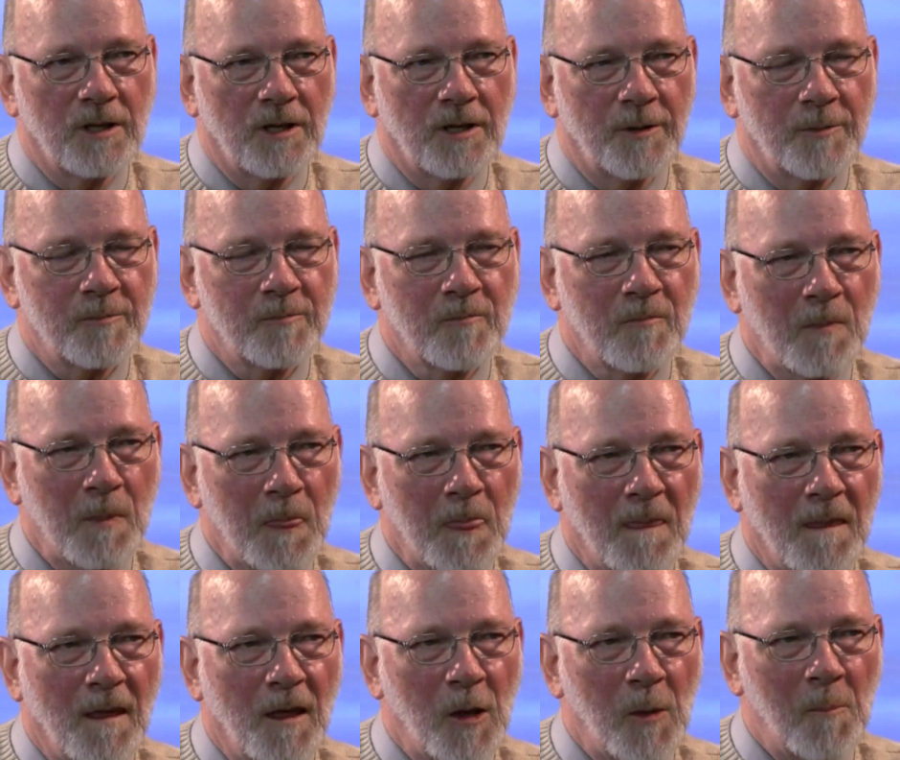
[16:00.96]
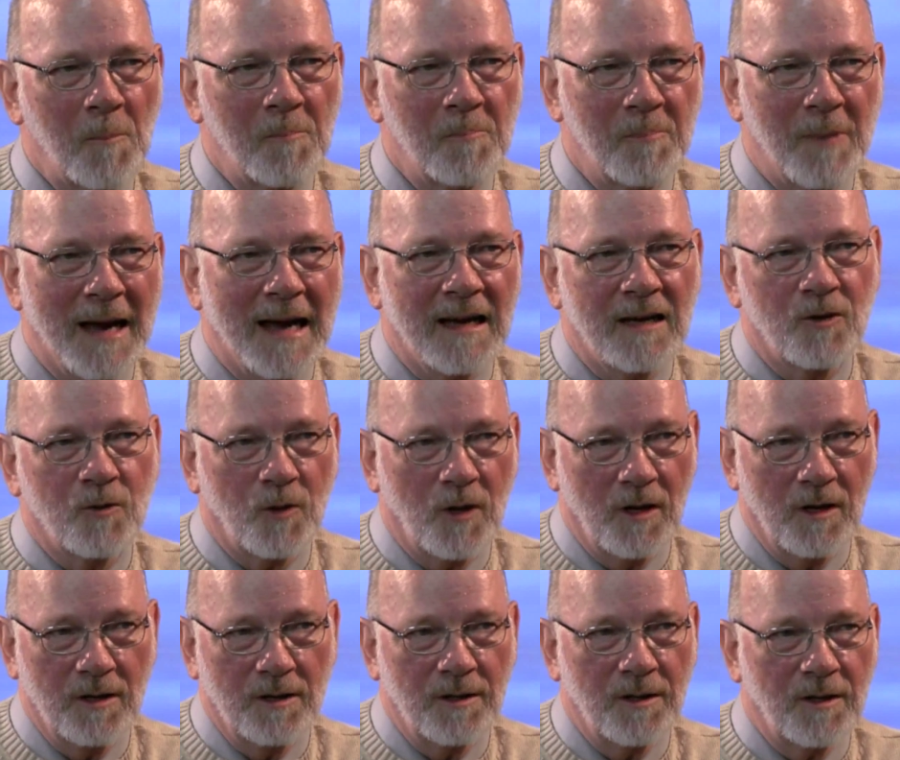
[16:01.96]
um,
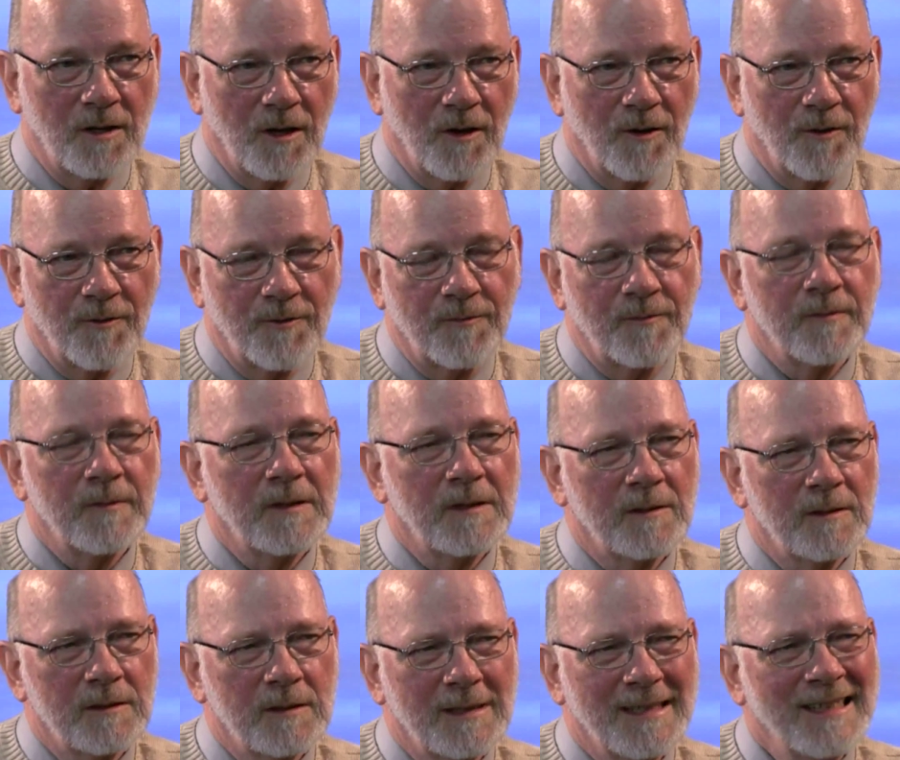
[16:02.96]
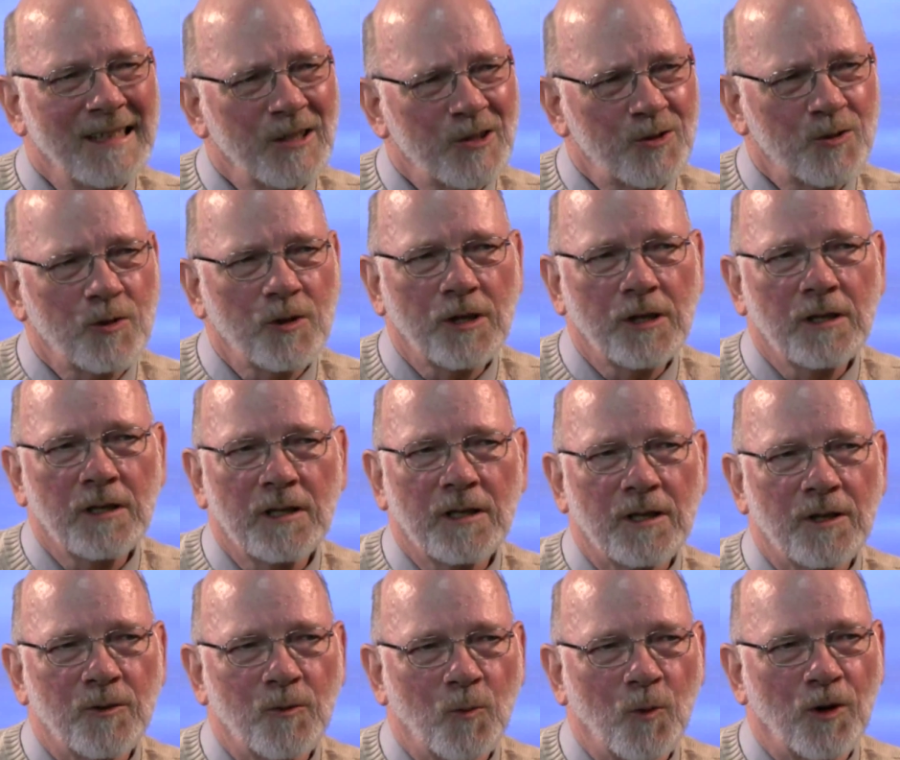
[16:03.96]
background of history
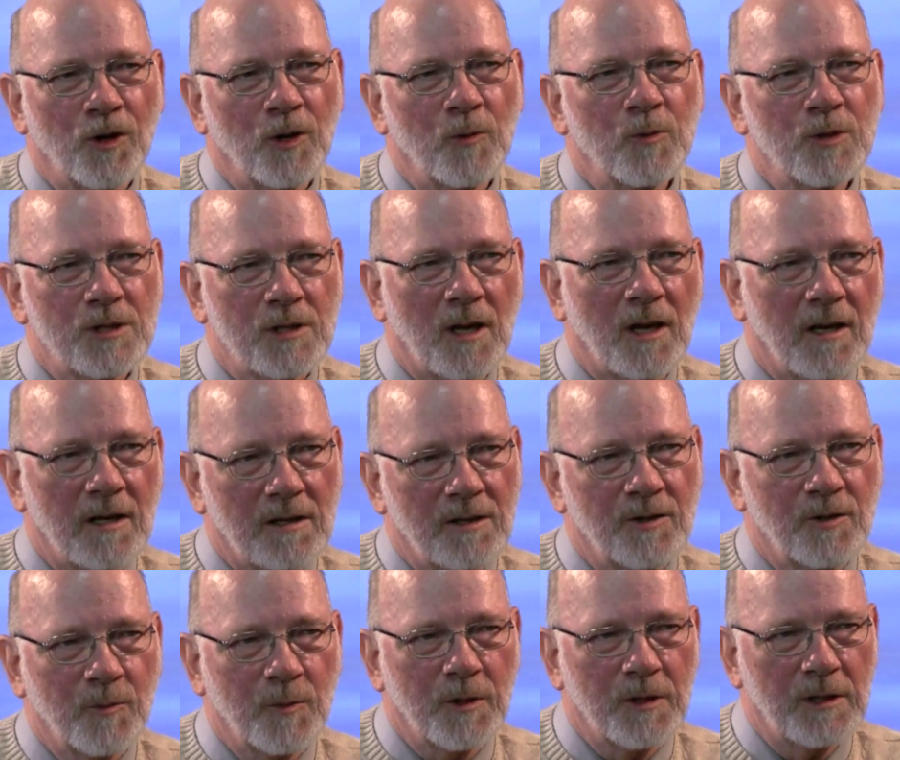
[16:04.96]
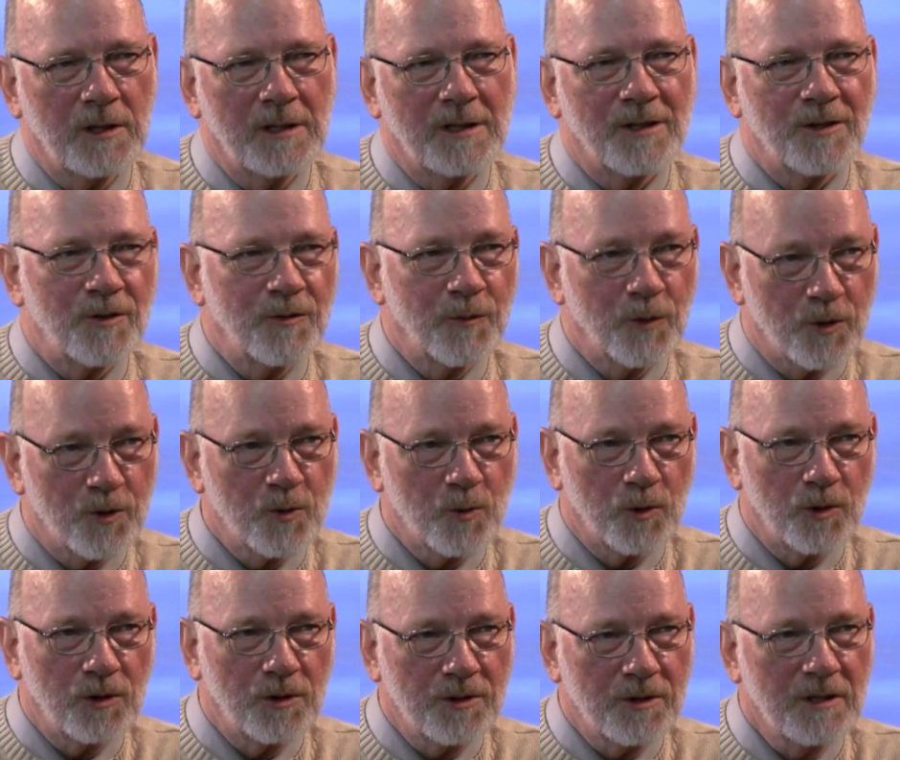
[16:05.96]
and what it was like to be
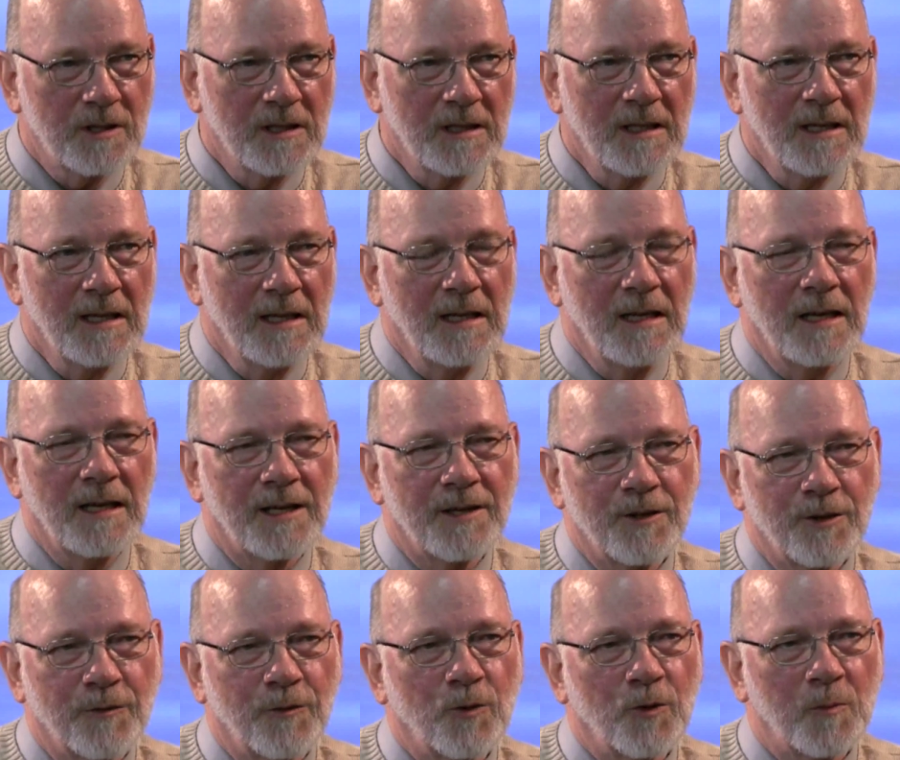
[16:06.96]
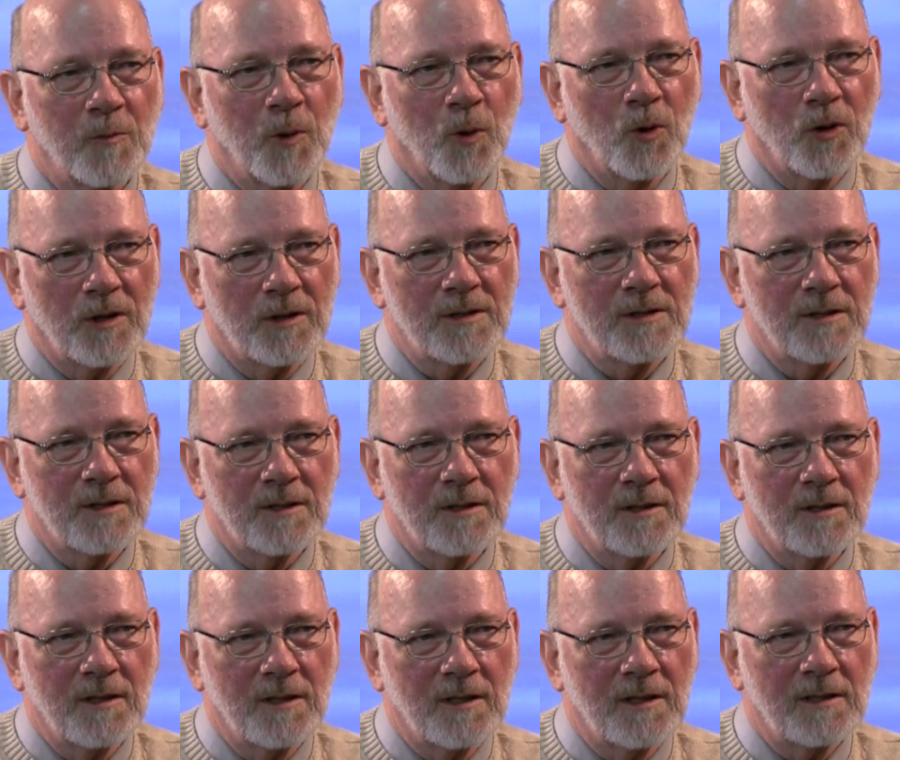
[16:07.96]
individuals at different points
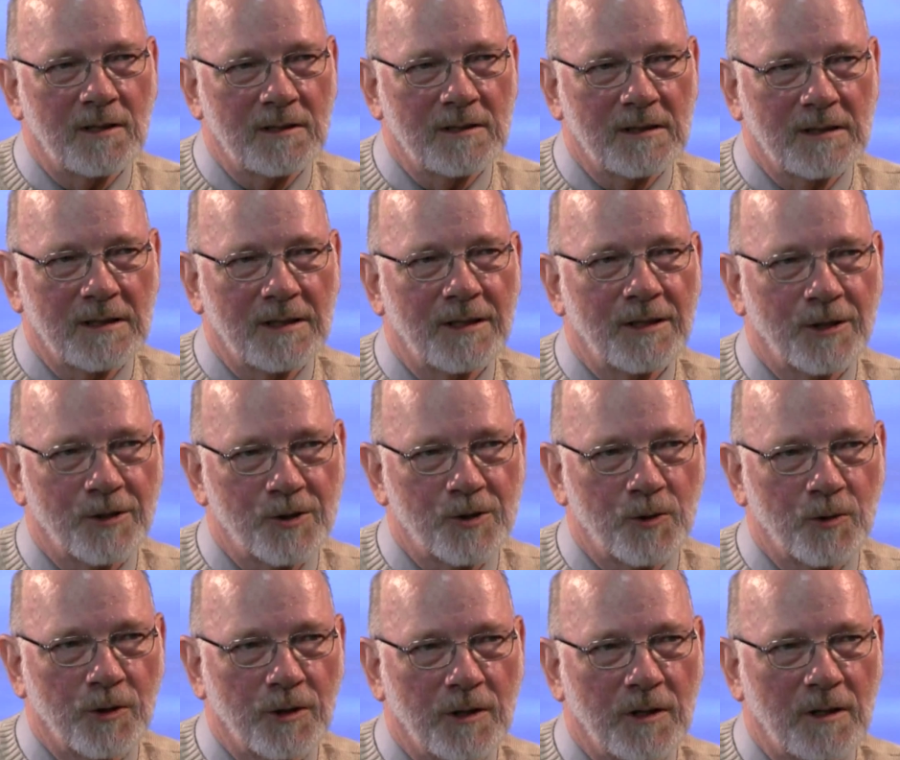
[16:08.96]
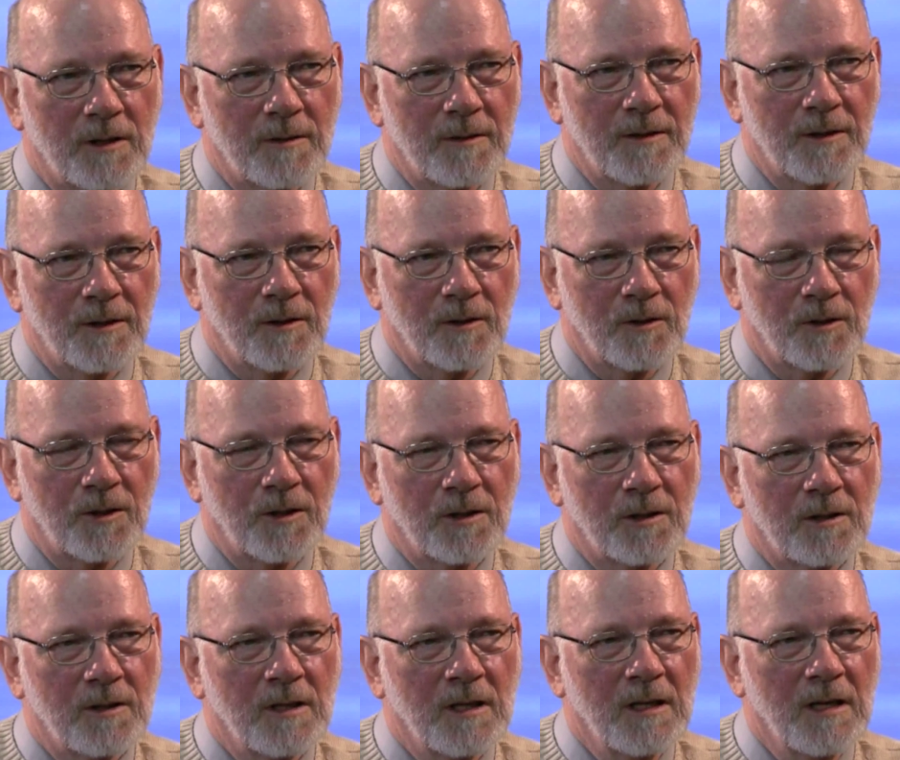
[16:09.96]
in, uh, in history. They'll look at,
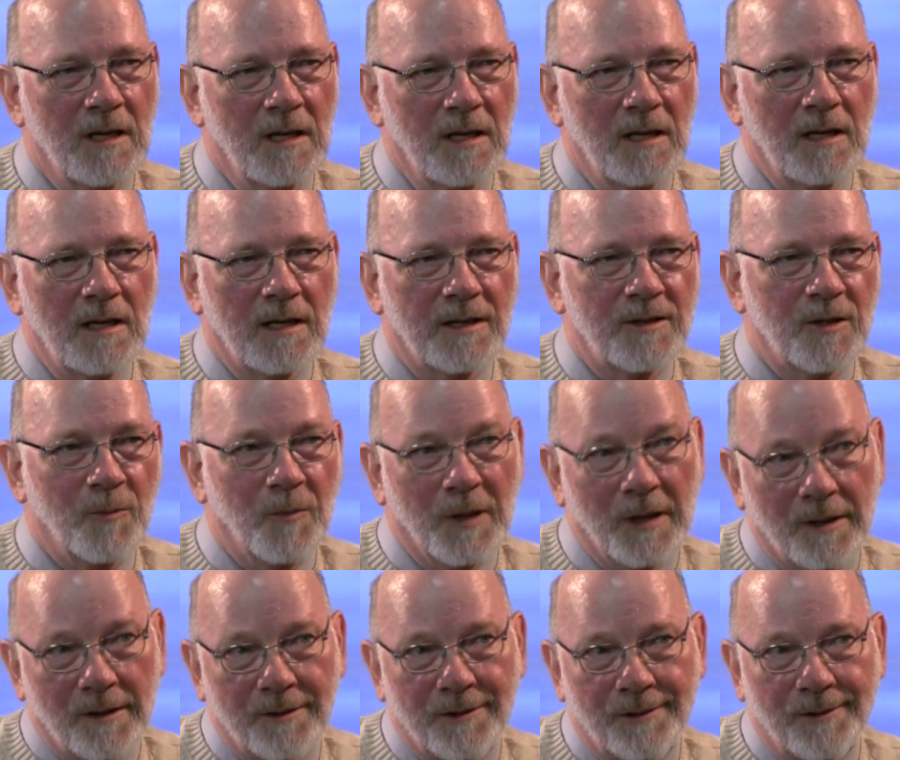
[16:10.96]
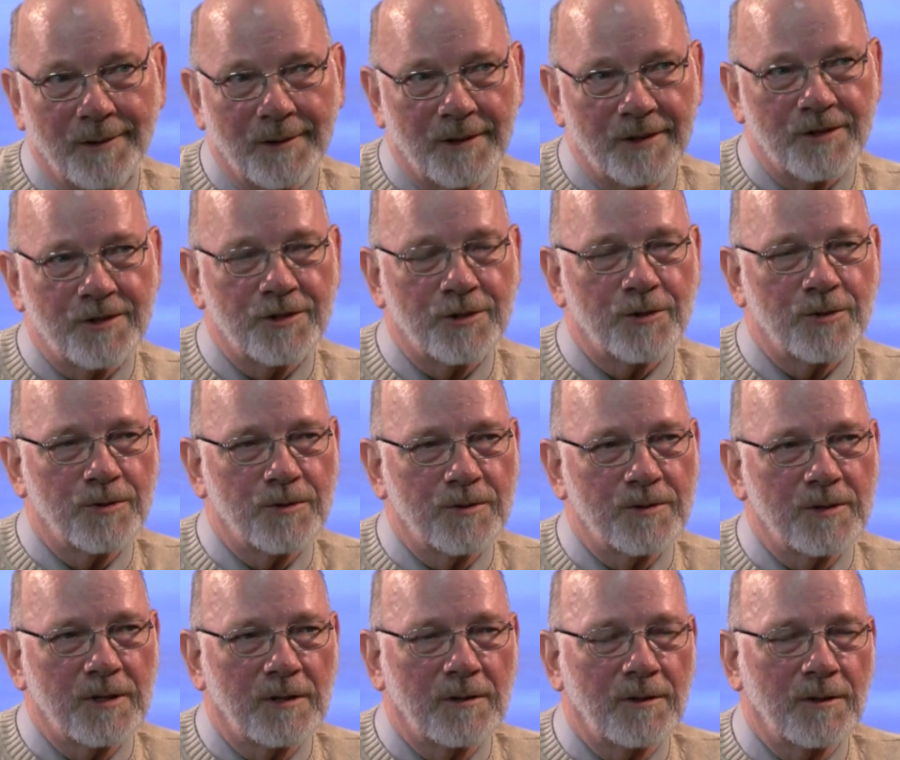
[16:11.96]
at the medical issues,
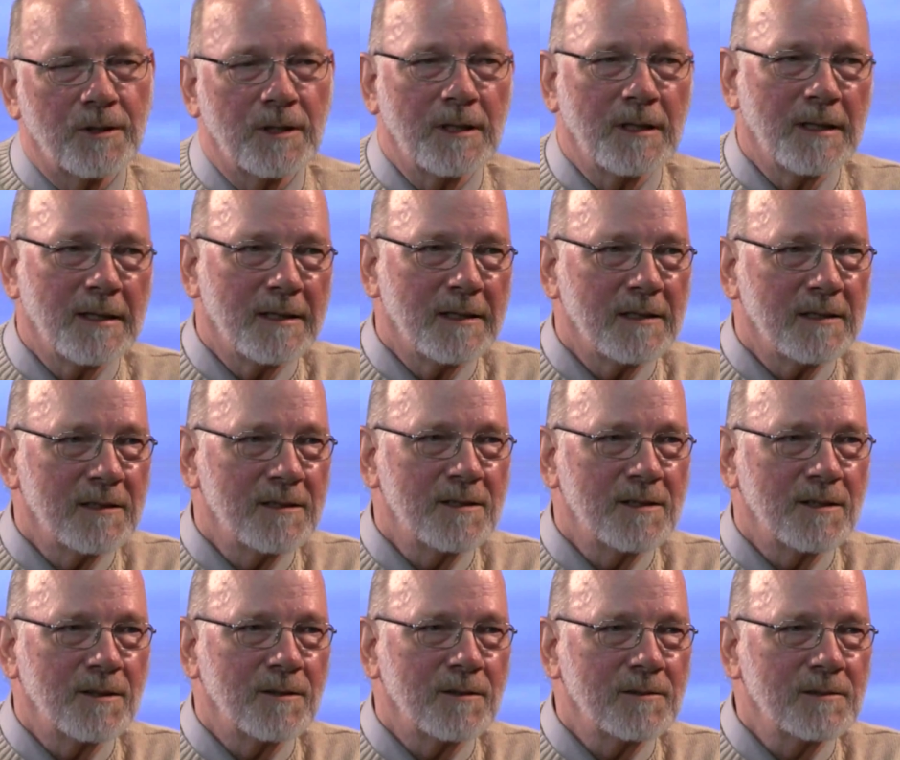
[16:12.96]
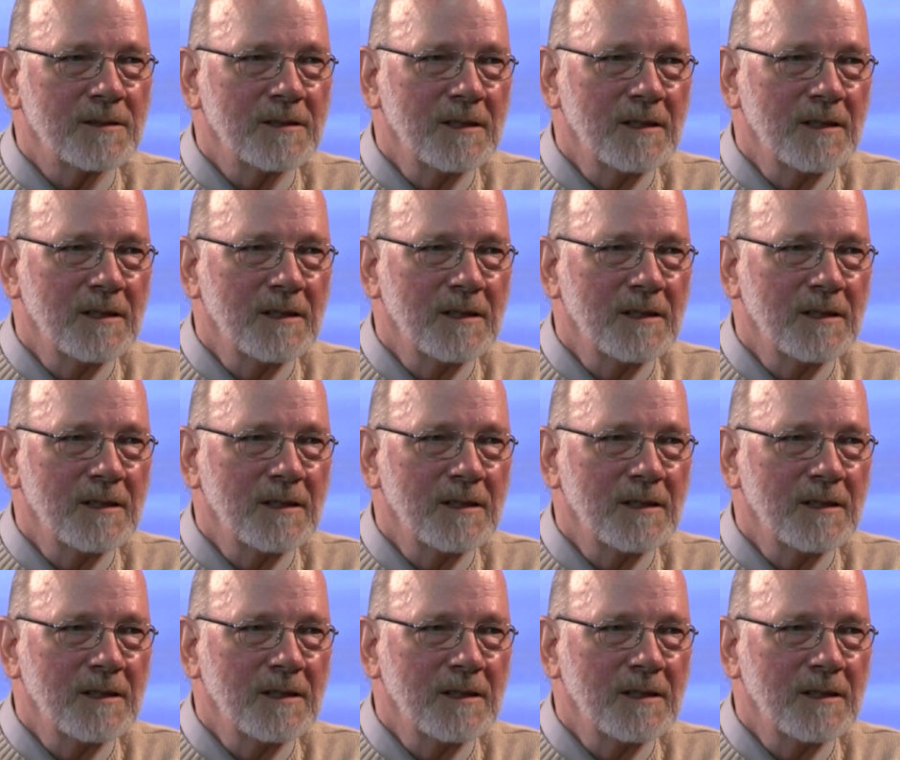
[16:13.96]
they'll look at AIDS, they'll